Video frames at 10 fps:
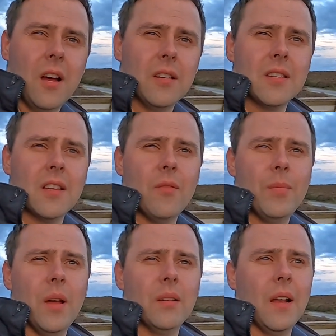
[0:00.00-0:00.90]
tucked itself
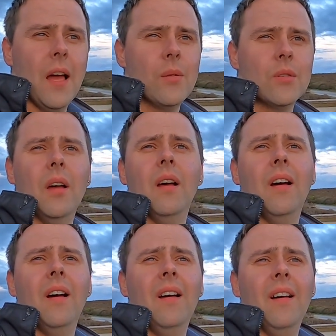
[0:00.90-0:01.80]
behind the clouds.
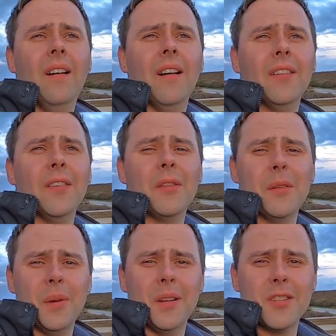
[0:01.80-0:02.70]
I don't
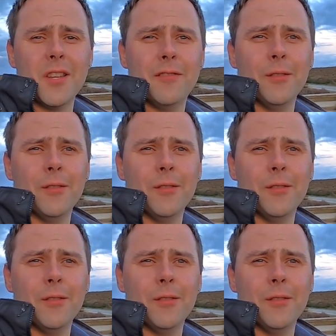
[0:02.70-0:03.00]
think we're going to see a